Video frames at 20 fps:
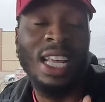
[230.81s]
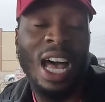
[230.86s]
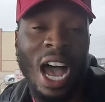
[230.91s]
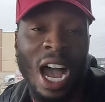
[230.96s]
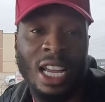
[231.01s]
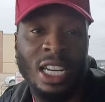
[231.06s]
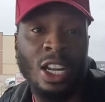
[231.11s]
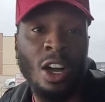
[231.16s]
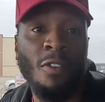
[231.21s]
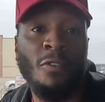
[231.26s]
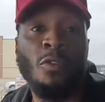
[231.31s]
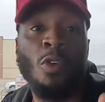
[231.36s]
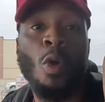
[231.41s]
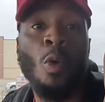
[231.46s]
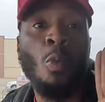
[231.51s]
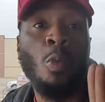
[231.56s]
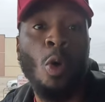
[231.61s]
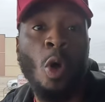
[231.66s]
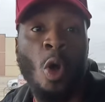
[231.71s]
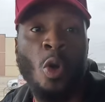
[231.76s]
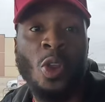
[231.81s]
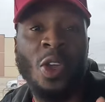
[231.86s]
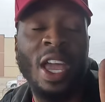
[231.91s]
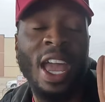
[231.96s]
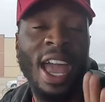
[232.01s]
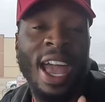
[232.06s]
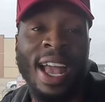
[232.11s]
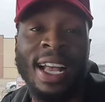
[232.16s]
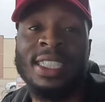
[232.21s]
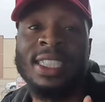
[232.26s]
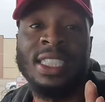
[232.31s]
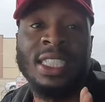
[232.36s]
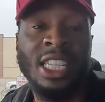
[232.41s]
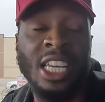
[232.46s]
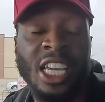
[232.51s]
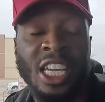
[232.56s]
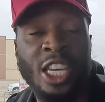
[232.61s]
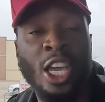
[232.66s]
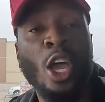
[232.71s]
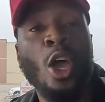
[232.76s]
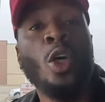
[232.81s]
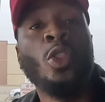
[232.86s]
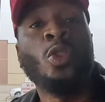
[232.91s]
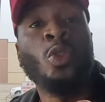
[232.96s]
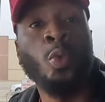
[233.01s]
sign up for Roadie XD